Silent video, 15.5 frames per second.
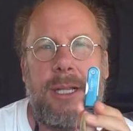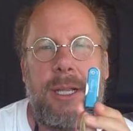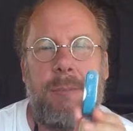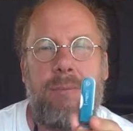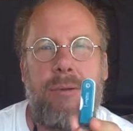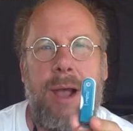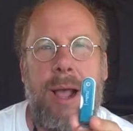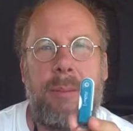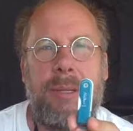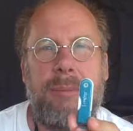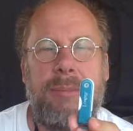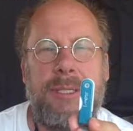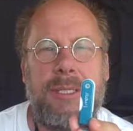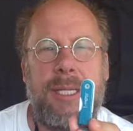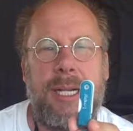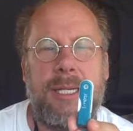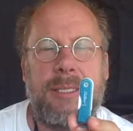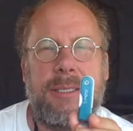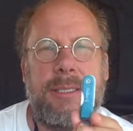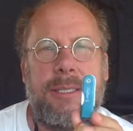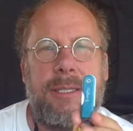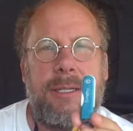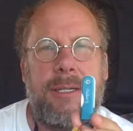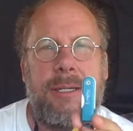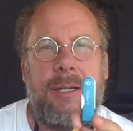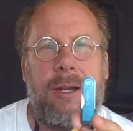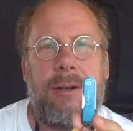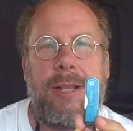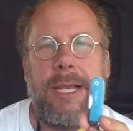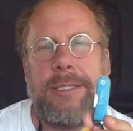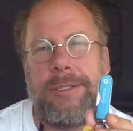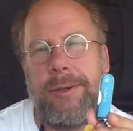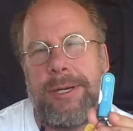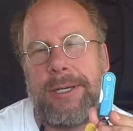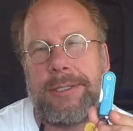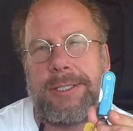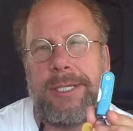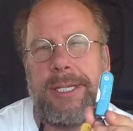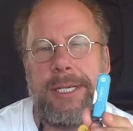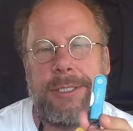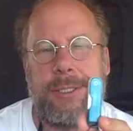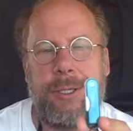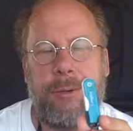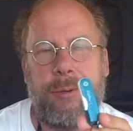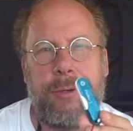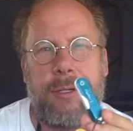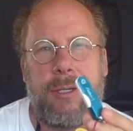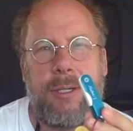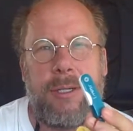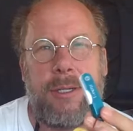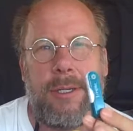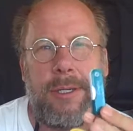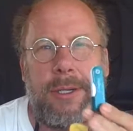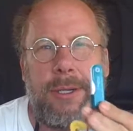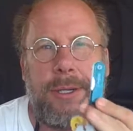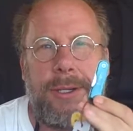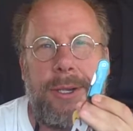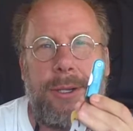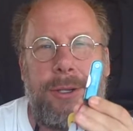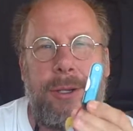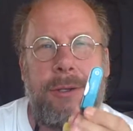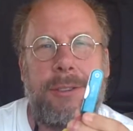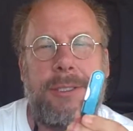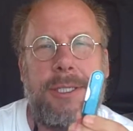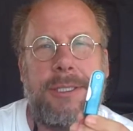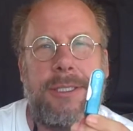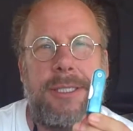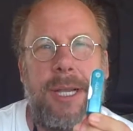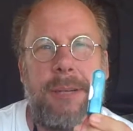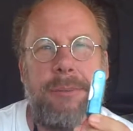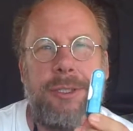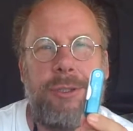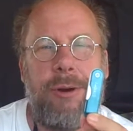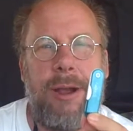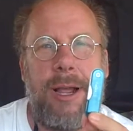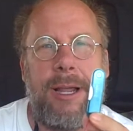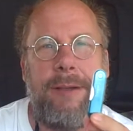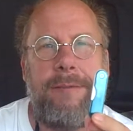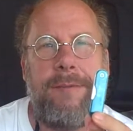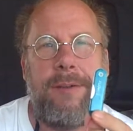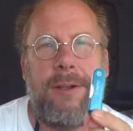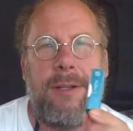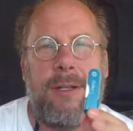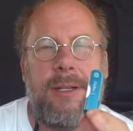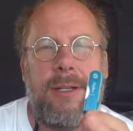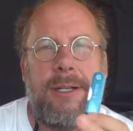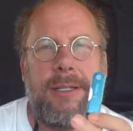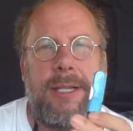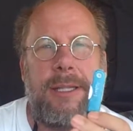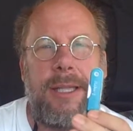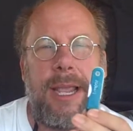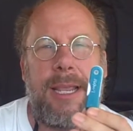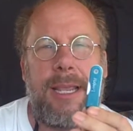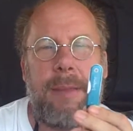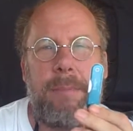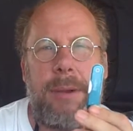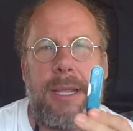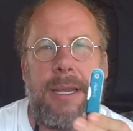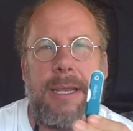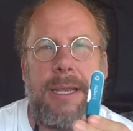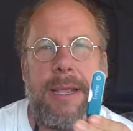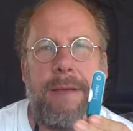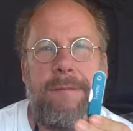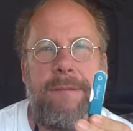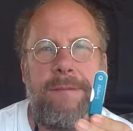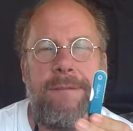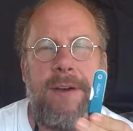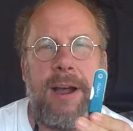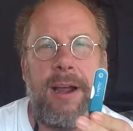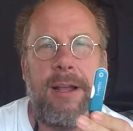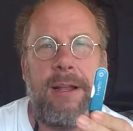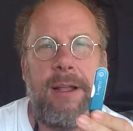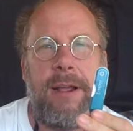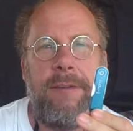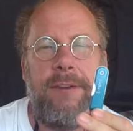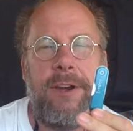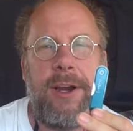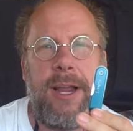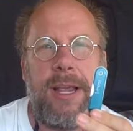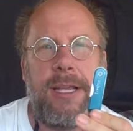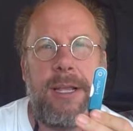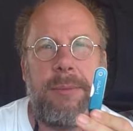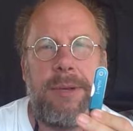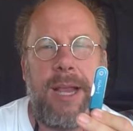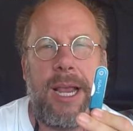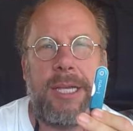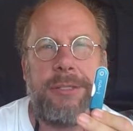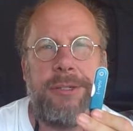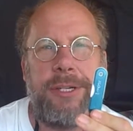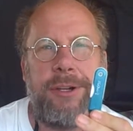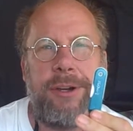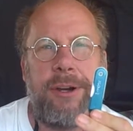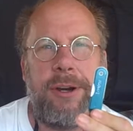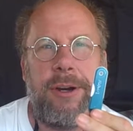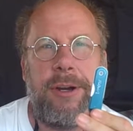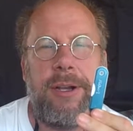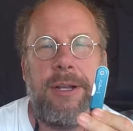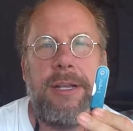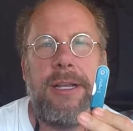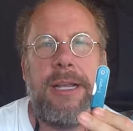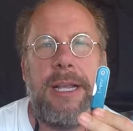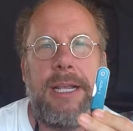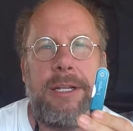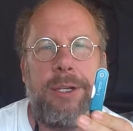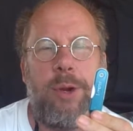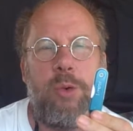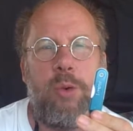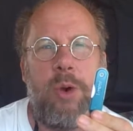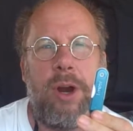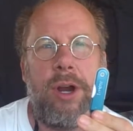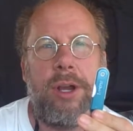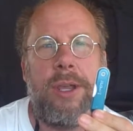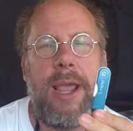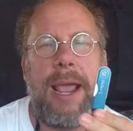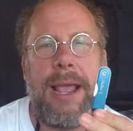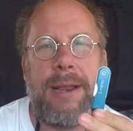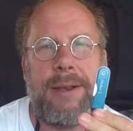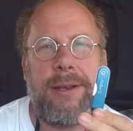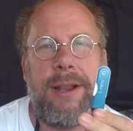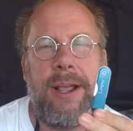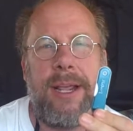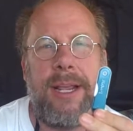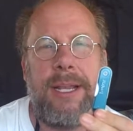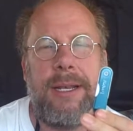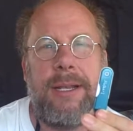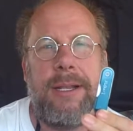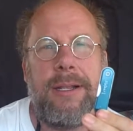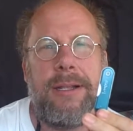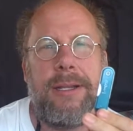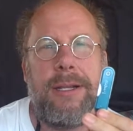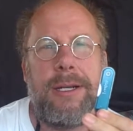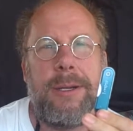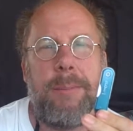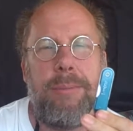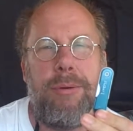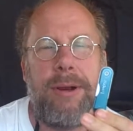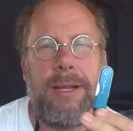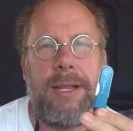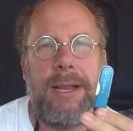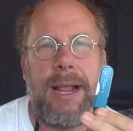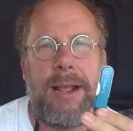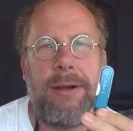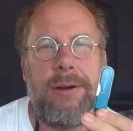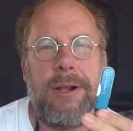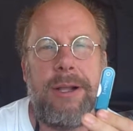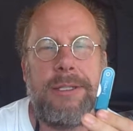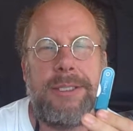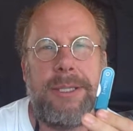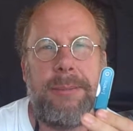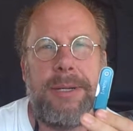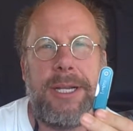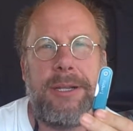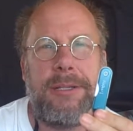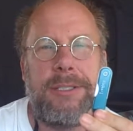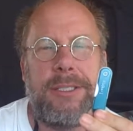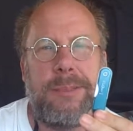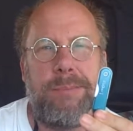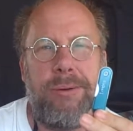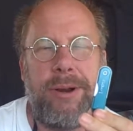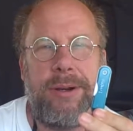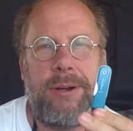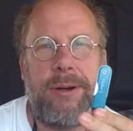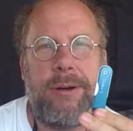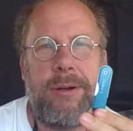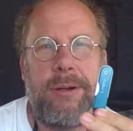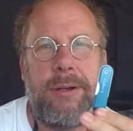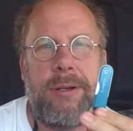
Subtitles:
The problem is this. Okay, so here's the issue. You use this thumb drive to take a PDF file of your income tax return into work at night to print it out on somebody else's printer.